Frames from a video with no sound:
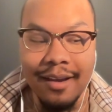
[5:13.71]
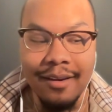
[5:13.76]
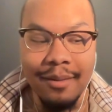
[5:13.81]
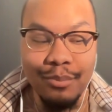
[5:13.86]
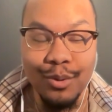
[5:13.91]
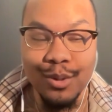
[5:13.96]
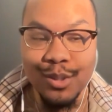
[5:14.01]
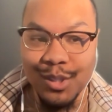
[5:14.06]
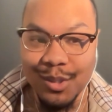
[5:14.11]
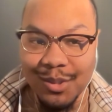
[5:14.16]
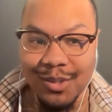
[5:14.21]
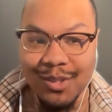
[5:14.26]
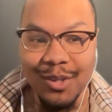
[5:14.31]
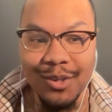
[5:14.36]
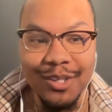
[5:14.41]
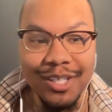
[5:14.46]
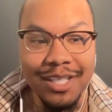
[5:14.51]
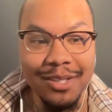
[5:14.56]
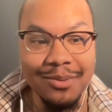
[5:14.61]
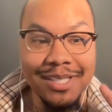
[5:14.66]
Portugal
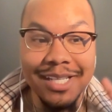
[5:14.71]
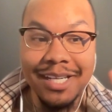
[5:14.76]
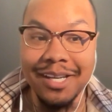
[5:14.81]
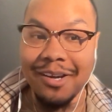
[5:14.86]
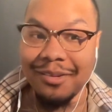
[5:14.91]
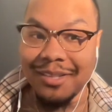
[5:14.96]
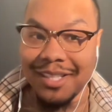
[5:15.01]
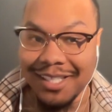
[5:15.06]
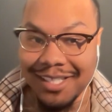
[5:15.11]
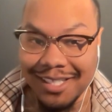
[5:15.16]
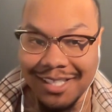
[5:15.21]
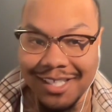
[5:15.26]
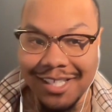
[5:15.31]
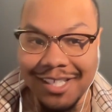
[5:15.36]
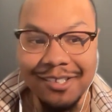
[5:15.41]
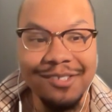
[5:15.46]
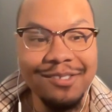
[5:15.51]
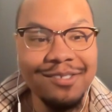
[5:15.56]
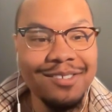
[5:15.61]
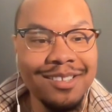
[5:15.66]
saw it and was like, oh, this is
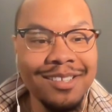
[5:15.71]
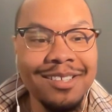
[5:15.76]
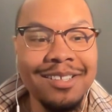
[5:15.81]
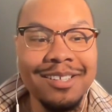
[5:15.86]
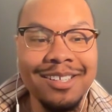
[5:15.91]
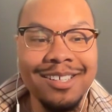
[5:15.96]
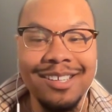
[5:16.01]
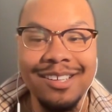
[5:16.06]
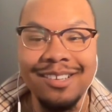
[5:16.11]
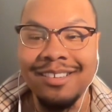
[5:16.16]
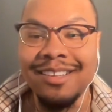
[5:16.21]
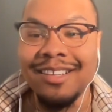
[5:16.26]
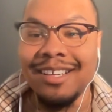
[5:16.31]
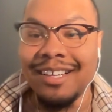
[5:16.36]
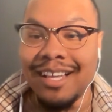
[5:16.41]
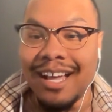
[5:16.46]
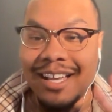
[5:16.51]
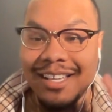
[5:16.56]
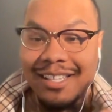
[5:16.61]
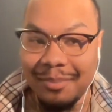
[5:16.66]
cute.
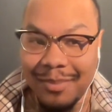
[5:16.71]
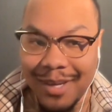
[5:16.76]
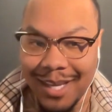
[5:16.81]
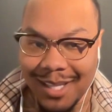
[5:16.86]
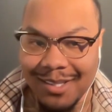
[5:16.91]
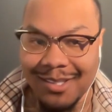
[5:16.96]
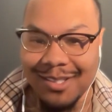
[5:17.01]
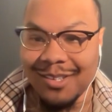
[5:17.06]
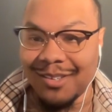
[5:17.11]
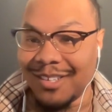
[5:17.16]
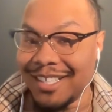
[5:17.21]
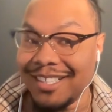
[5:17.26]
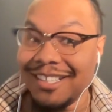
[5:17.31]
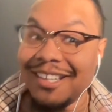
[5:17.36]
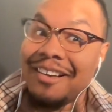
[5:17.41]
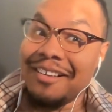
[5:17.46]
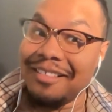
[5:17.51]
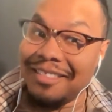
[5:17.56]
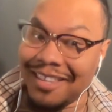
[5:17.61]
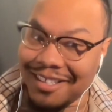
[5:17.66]
Spain saw
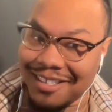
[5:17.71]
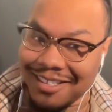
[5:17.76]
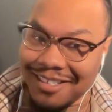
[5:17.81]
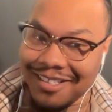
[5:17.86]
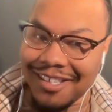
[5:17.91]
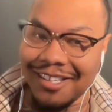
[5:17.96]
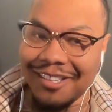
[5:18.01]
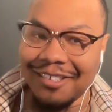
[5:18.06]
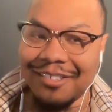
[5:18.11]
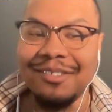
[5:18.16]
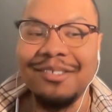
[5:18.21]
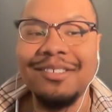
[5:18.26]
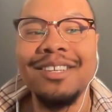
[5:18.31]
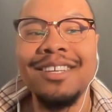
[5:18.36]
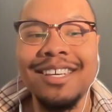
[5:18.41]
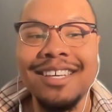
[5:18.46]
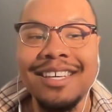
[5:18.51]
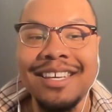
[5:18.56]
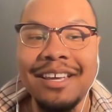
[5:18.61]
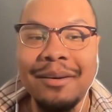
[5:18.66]
it. This is cute.
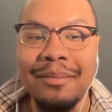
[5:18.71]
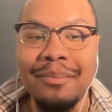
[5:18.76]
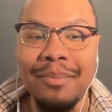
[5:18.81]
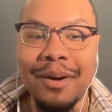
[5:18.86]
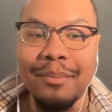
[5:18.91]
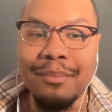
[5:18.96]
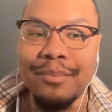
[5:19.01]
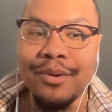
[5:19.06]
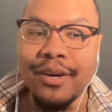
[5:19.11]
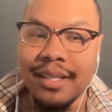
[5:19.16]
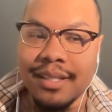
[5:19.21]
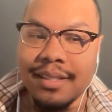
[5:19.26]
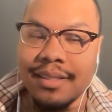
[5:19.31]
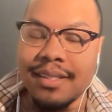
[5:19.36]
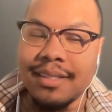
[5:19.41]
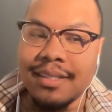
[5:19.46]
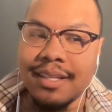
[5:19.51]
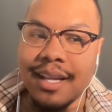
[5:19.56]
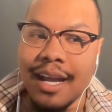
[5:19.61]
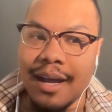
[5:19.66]
But Britain
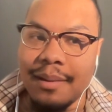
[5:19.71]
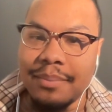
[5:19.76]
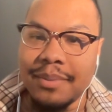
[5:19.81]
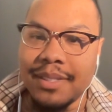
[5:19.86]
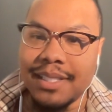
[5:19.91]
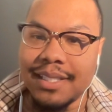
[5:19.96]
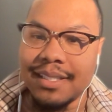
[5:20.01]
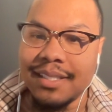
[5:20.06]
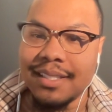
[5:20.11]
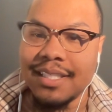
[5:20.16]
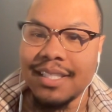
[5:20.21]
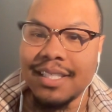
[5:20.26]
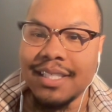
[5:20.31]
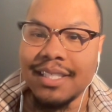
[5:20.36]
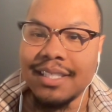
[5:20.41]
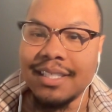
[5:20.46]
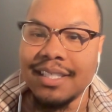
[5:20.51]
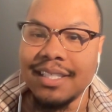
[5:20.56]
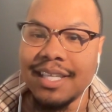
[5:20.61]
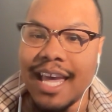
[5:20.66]
stopped
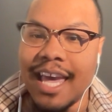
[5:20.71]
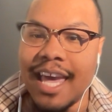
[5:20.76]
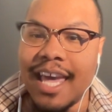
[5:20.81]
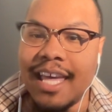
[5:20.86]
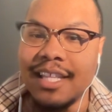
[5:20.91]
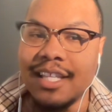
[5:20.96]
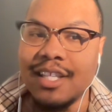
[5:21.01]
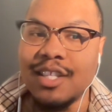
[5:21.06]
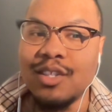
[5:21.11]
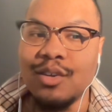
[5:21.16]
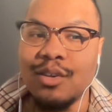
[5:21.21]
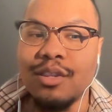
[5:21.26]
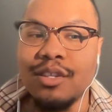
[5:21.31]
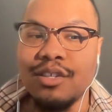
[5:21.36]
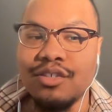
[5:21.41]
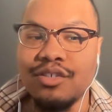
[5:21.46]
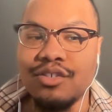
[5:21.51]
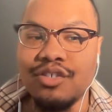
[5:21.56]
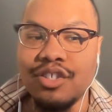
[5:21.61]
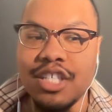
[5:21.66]
and saw the
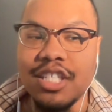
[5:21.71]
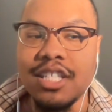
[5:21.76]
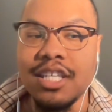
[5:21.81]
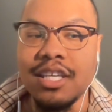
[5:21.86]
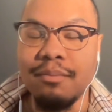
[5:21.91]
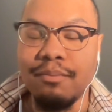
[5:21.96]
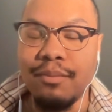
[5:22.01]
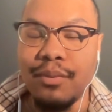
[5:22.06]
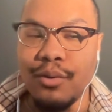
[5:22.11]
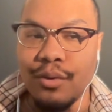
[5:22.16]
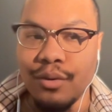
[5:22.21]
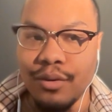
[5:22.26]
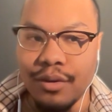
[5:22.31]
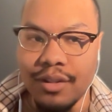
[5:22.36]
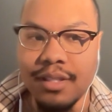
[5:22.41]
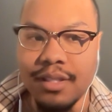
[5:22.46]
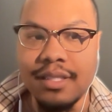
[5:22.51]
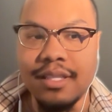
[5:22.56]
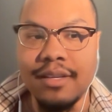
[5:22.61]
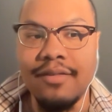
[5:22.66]
strategic
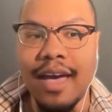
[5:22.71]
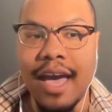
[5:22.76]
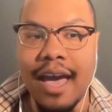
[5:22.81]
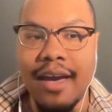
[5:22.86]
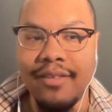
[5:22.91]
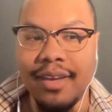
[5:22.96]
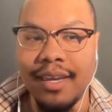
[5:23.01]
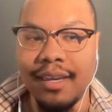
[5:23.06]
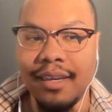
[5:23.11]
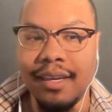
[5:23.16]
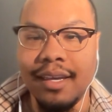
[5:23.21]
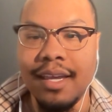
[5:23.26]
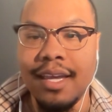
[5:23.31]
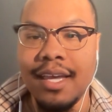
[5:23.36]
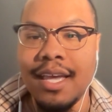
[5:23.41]
importance of having